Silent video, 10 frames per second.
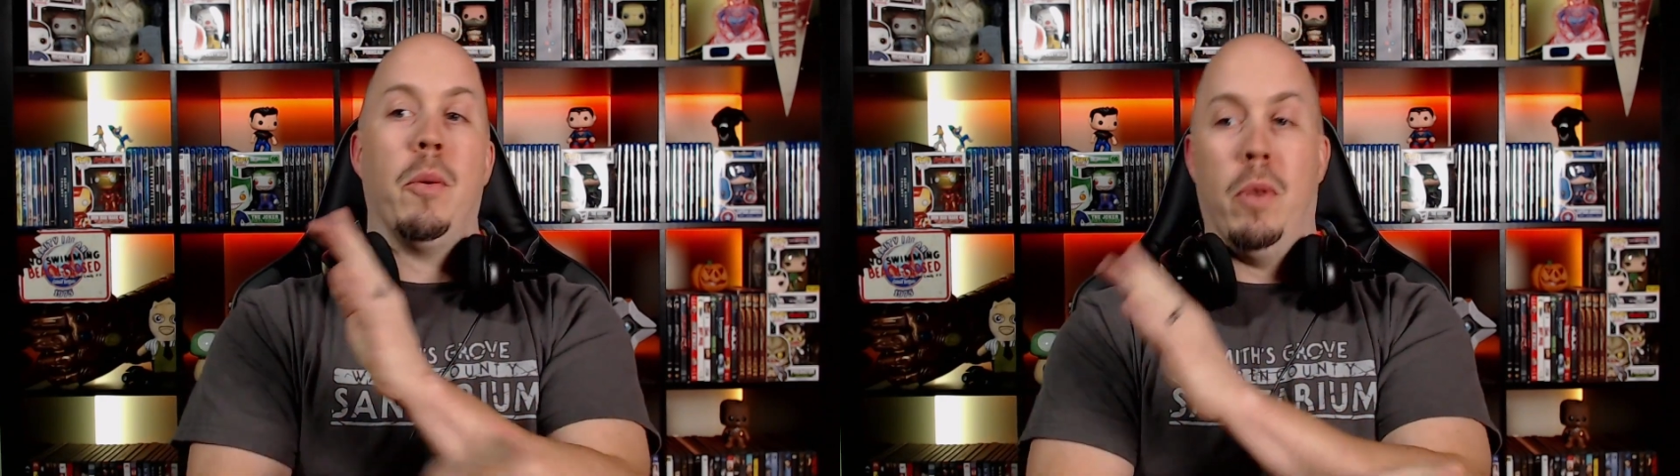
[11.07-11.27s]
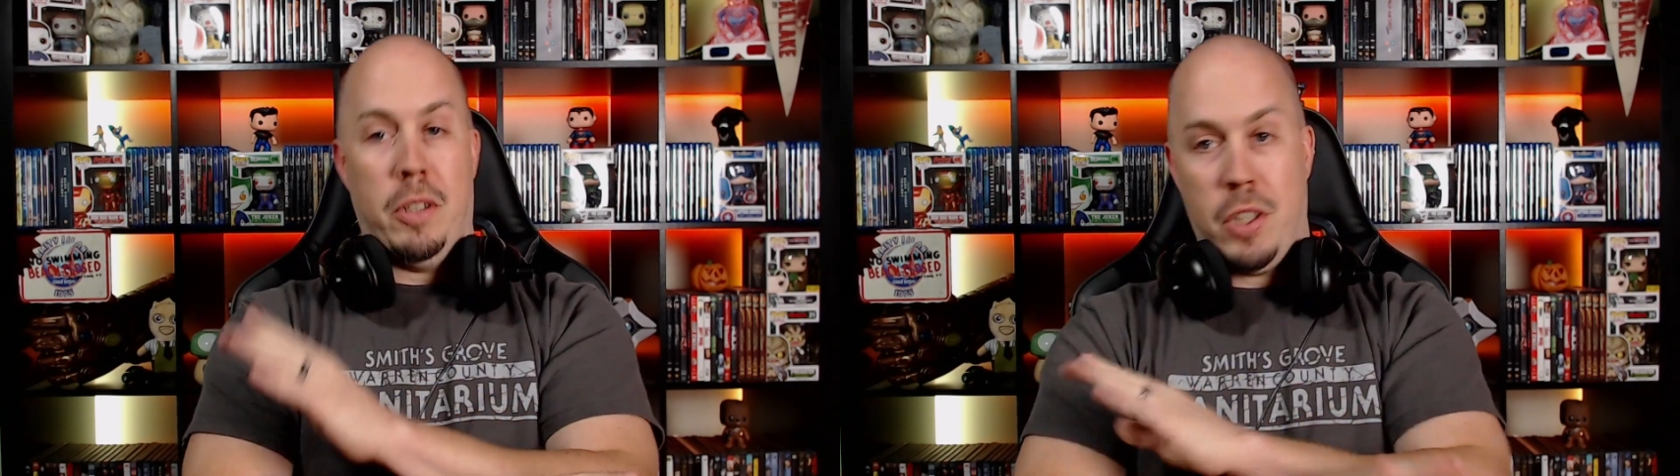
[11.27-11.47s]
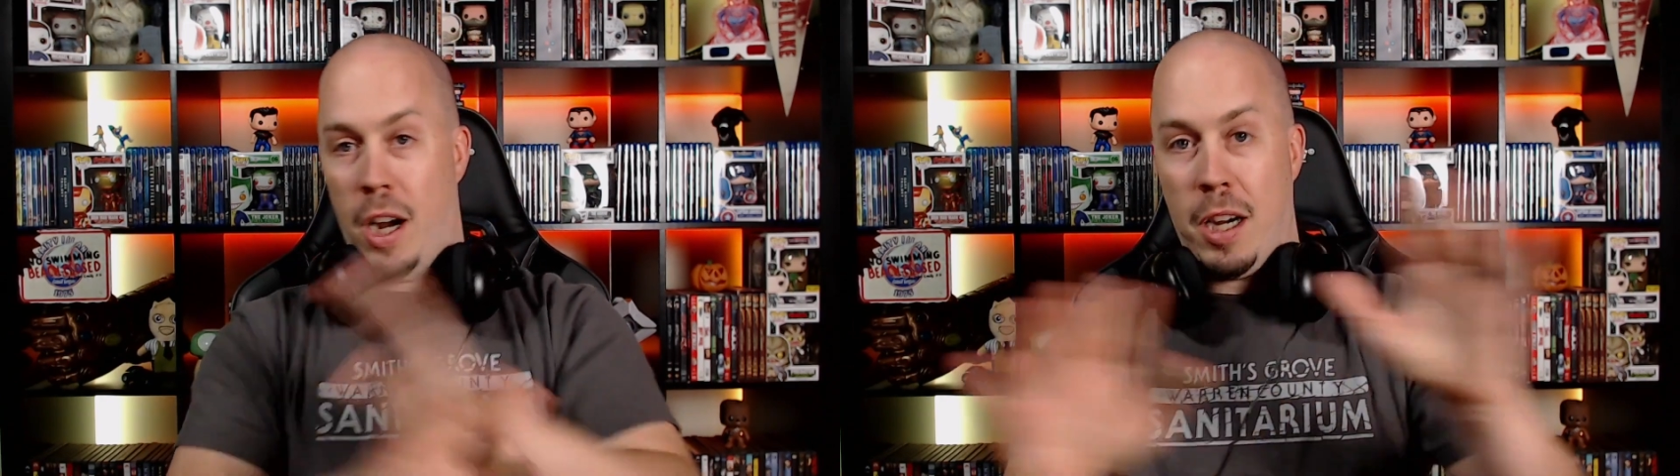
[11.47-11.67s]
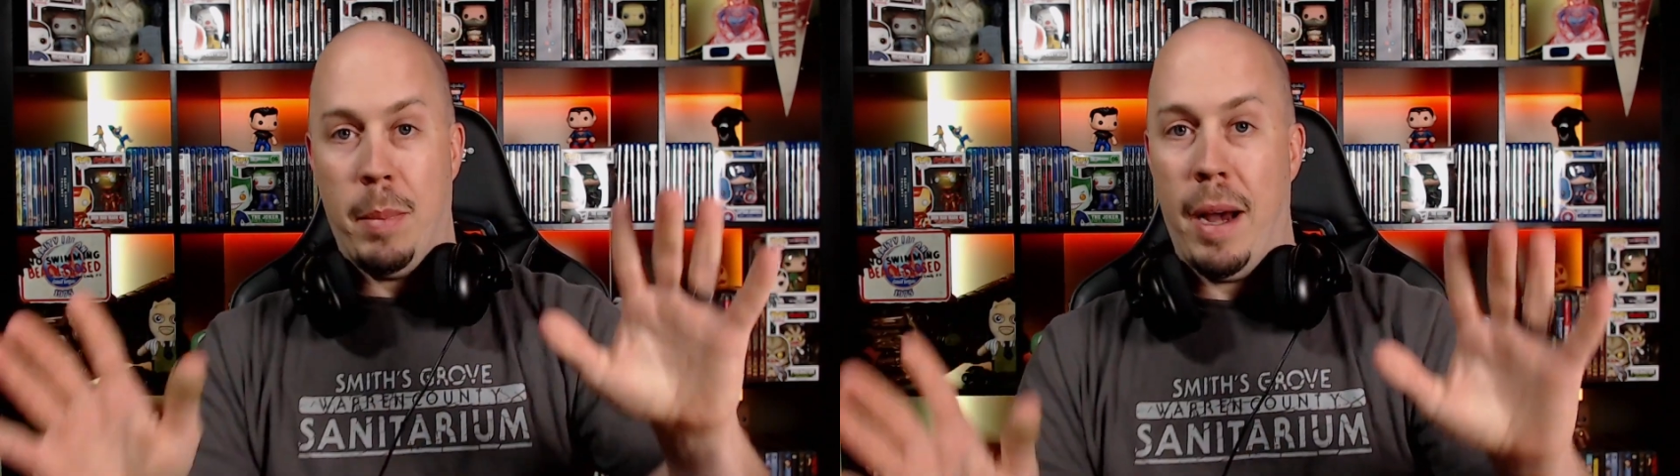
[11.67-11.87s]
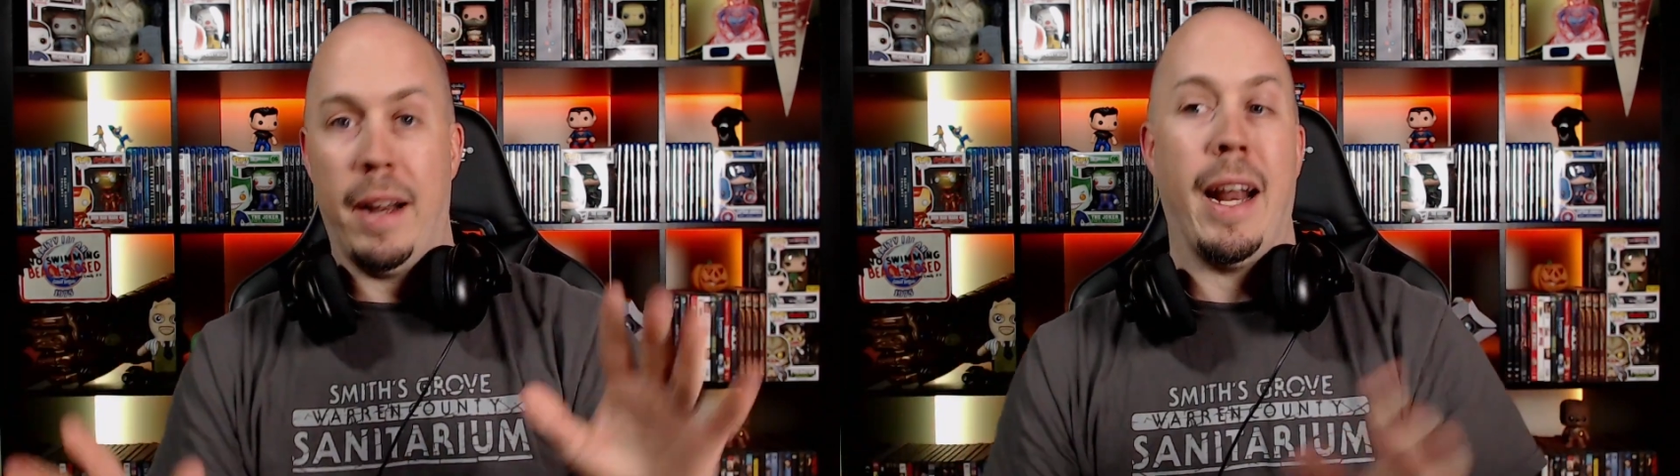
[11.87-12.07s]
We'll talk
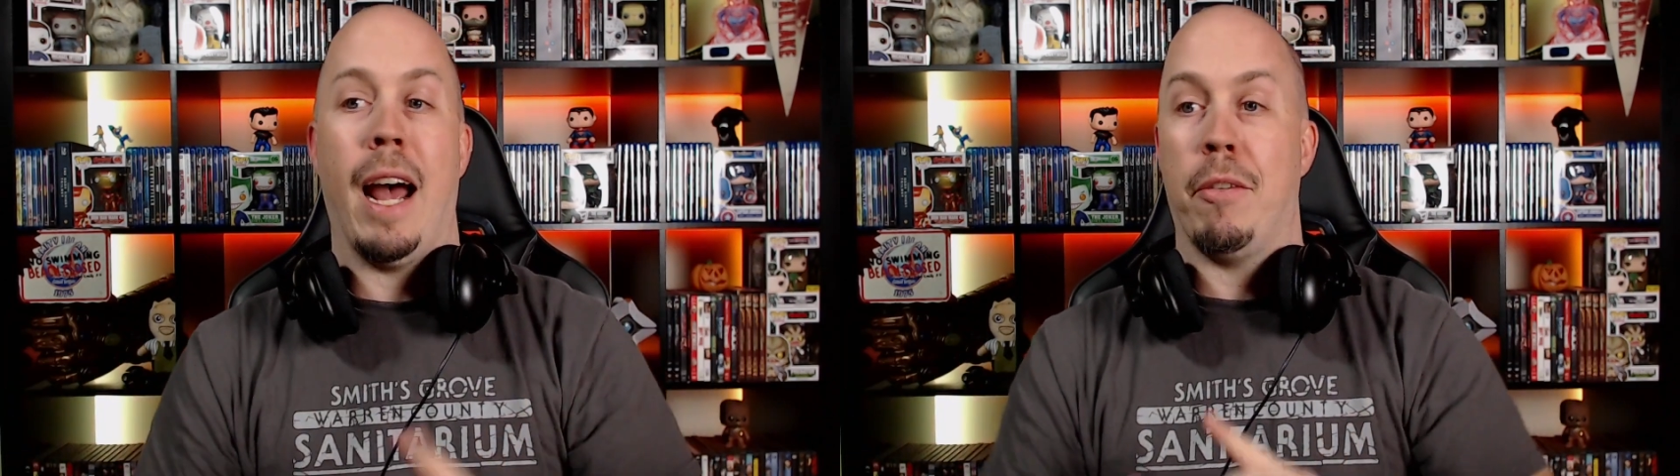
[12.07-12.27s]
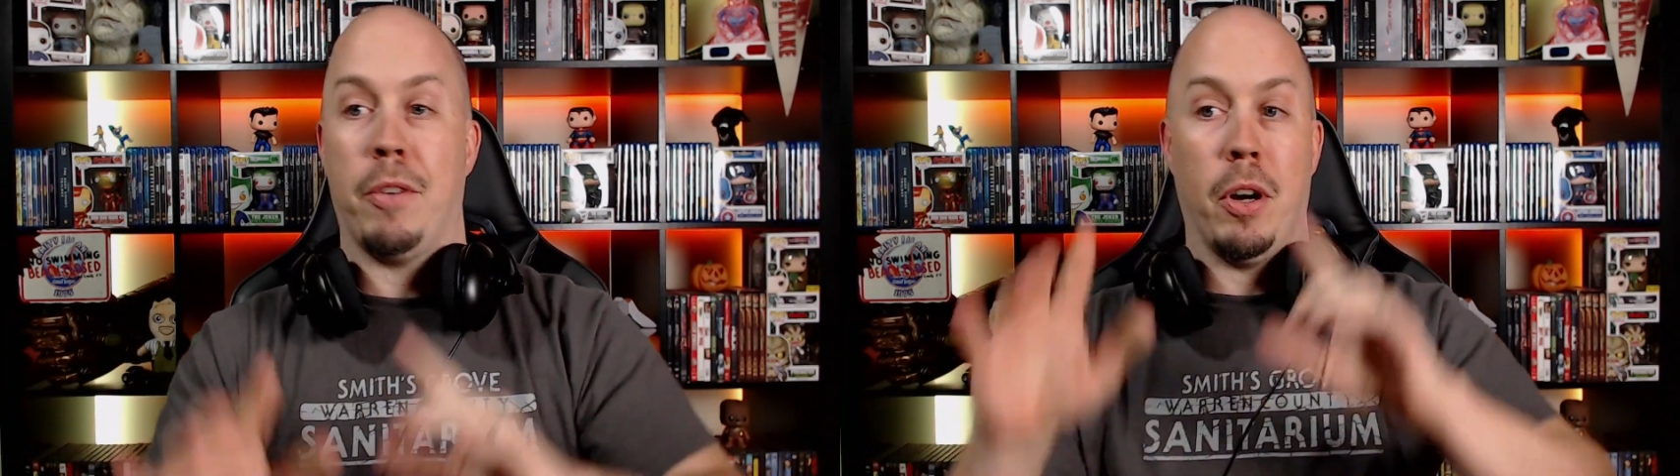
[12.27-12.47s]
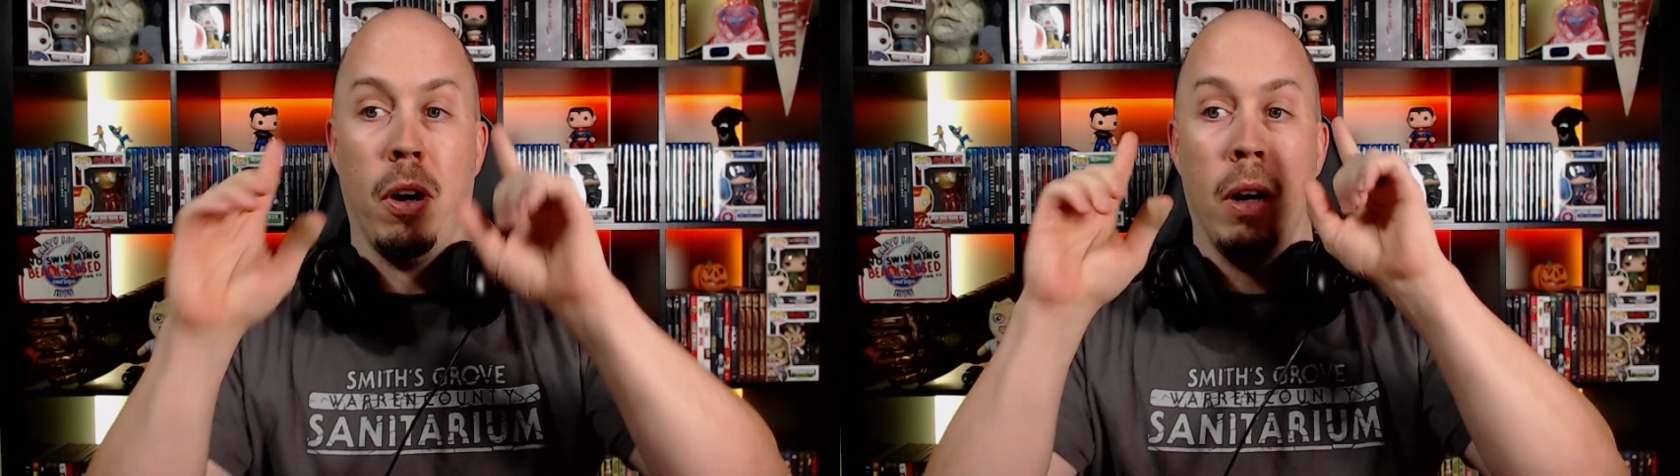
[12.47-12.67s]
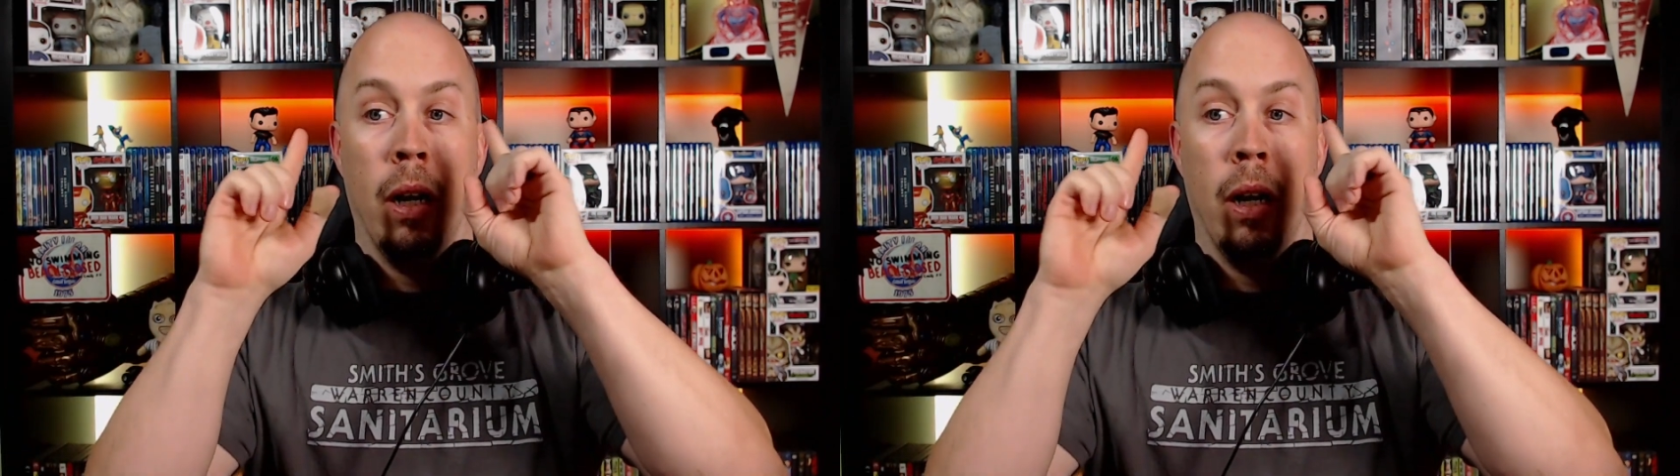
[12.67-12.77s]
about it after.